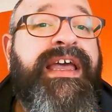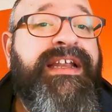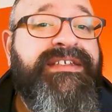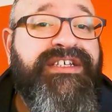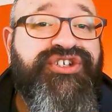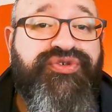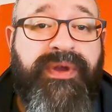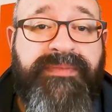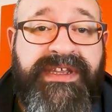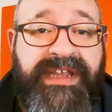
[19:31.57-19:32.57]
It is
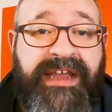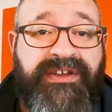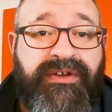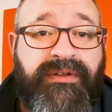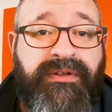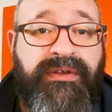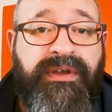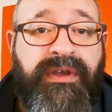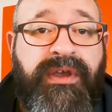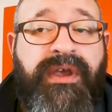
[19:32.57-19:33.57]
extremely technical.
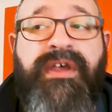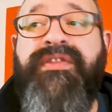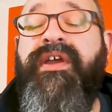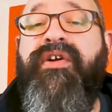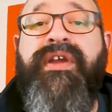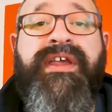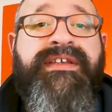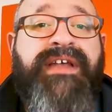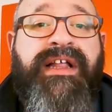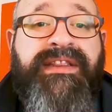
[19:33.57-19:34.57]
There
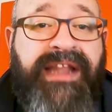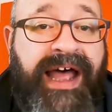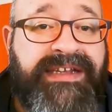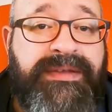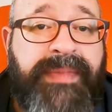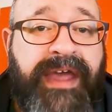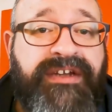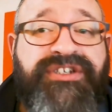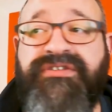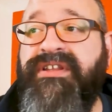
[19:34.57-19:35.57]
is a lot to
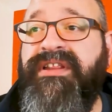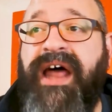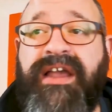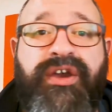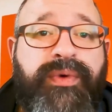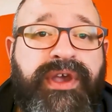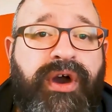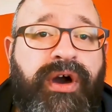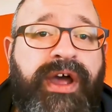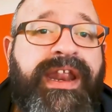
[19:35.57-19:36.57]
manage. There's a lot going
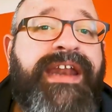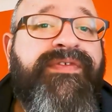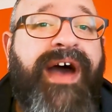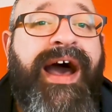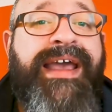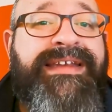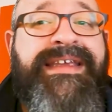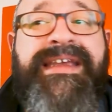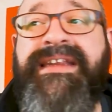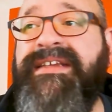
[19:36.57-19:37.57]
on. And if
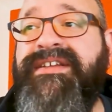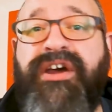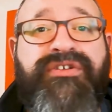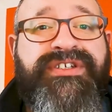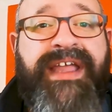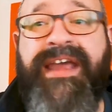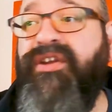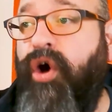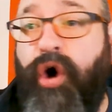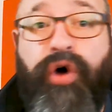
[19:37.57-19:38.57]
IT doesn't
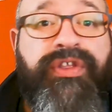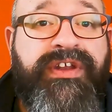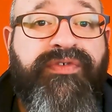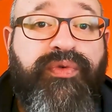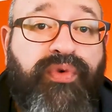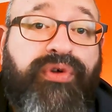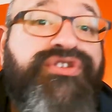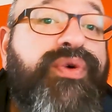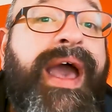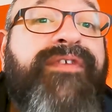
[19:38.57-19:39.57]
understand all the different
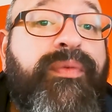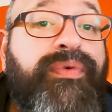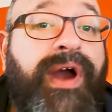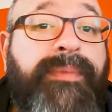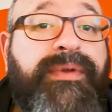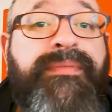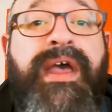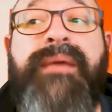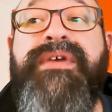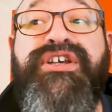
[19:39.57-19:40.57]
roles, you have a problem,
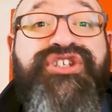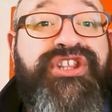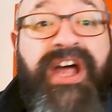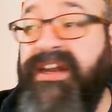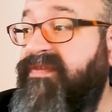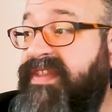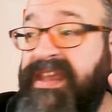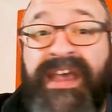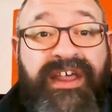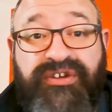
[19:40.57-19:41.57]
because
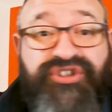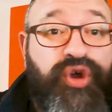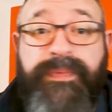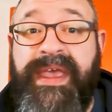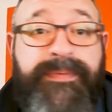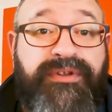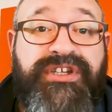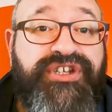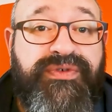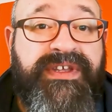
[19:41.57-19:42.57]
there's no people
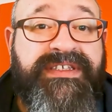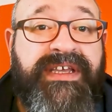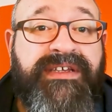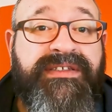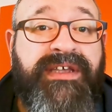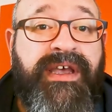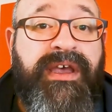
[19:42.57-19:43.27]
to do these things.